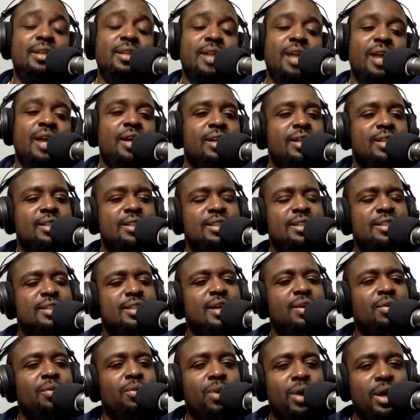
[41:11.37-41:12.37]
like, it's to
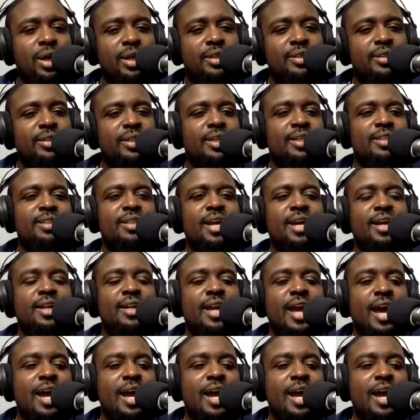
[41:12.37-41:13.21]
say what exactly?